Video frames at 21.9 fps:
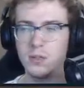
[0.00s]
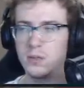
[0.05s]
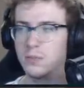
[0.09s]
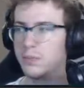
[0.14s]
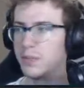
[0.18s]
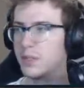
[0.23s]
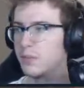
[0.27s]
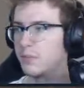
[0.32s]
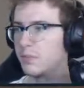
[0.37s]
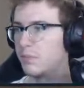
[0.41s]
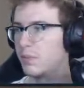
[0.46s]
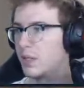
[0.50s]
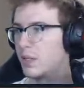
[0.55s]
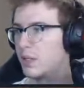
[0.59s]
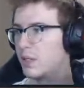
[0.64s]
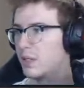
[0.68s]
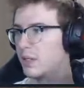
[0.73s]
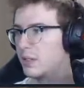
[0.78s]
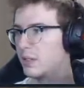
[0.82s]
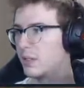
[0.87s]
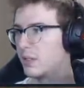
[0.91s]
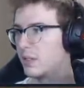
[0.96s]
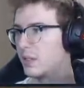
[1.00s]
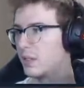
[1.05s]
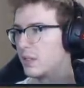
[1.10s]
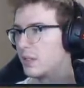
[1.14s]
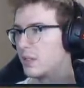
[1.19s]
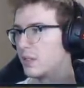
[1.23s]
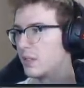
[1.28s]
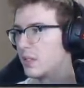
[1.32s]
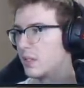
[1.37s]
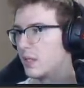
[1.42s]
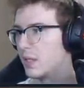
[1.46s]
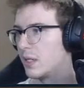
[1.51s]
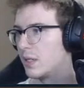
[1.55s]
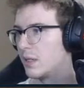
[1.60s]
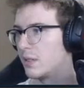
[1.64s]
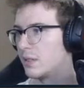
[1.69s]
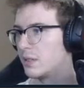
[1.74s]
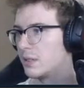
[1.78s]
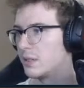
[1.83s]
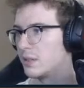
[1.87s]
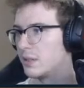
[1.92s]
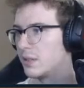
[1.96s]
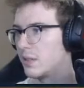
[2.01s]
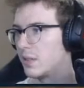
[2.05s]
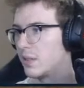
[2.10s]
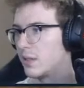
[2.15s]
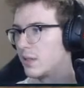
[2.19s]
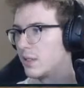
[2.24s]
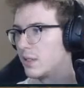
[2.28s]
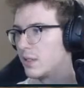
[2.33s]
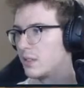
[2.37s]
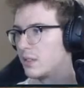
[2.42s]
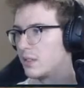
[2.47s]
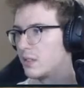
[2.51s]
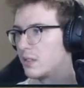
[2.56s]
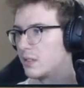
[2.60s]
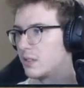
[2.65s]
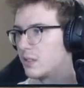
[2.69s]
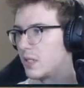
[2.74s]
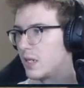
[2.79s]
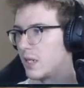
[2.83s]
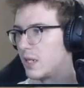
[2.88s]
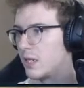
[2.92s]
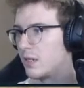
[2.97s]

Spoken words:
bit bugged, and the decals on these side